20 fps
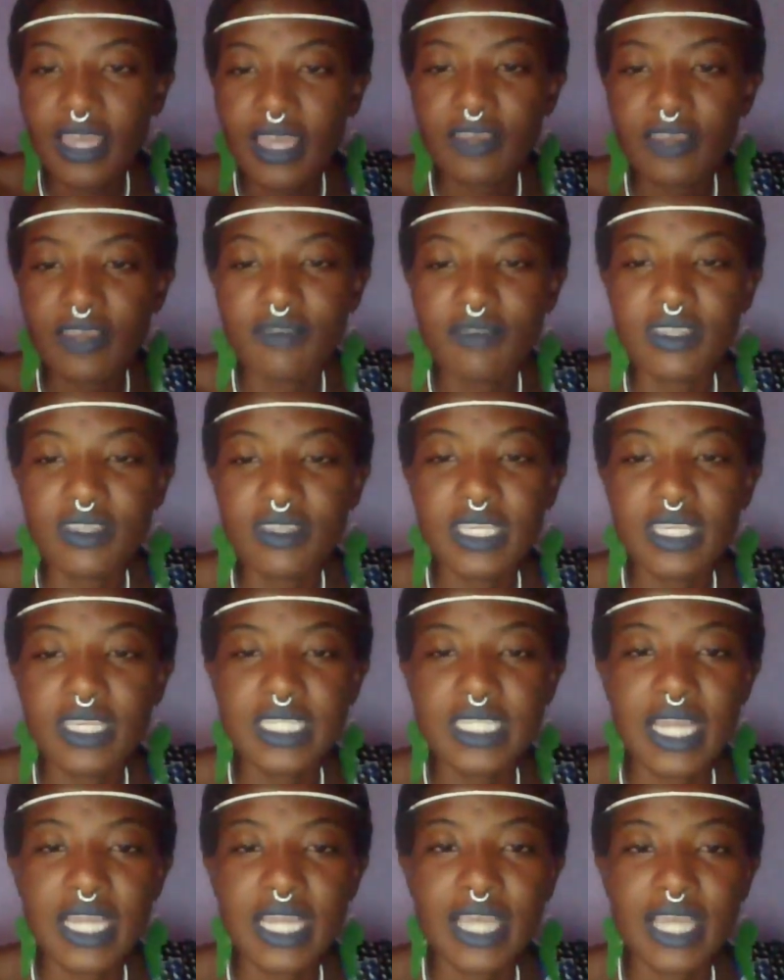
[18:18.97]
any of the
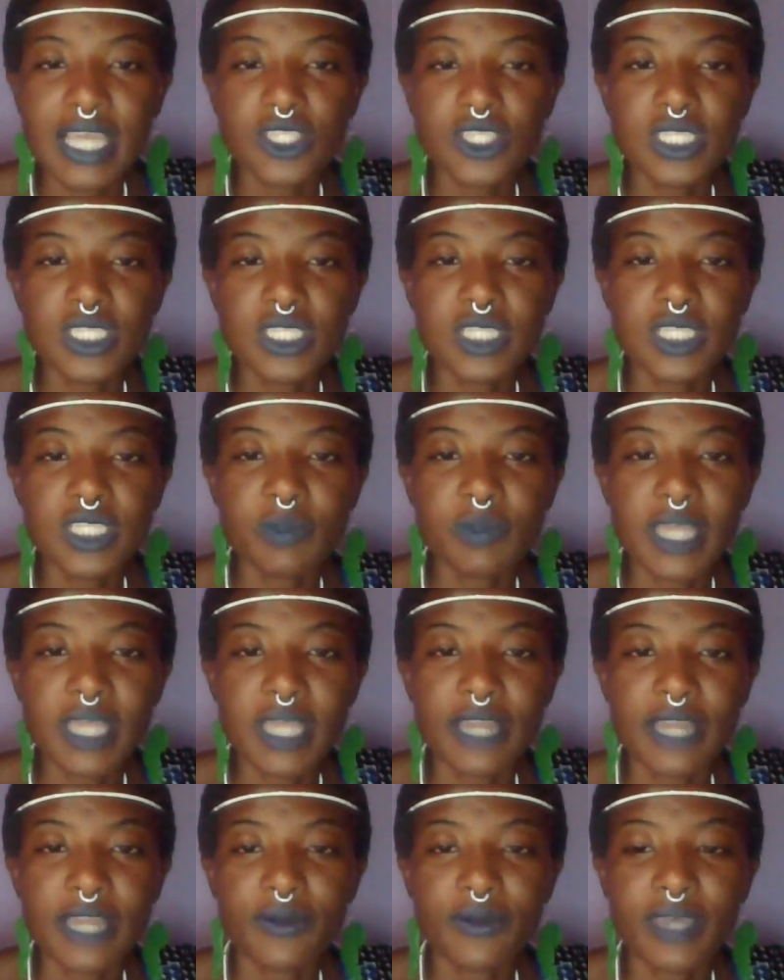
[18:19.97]
things that I had just
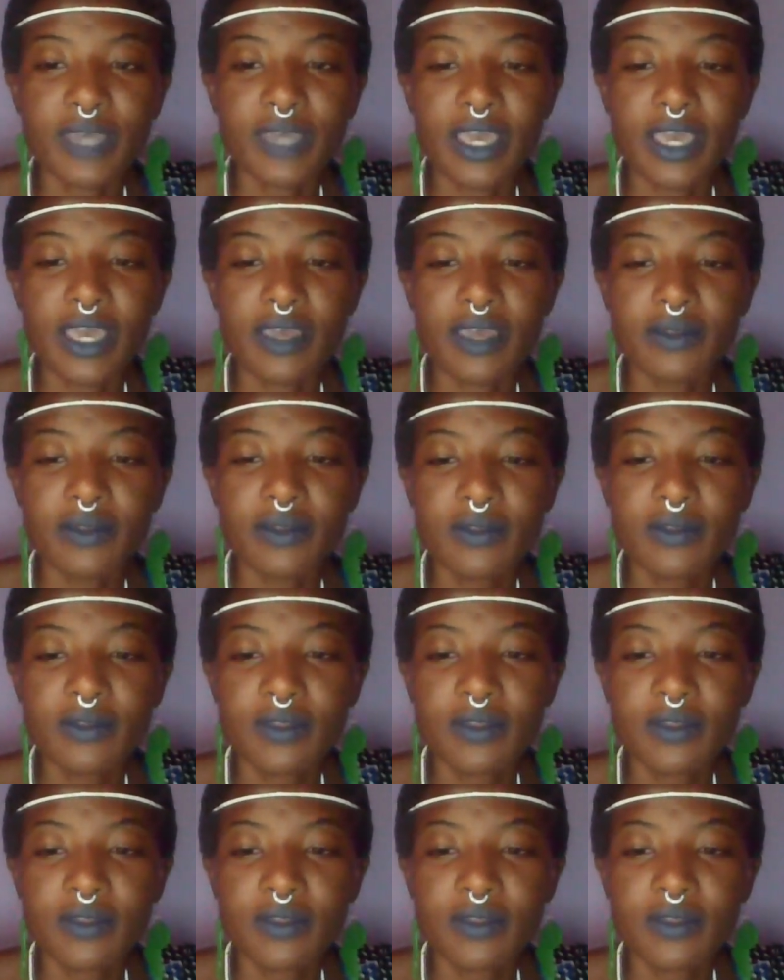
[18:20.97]
explained. Okay.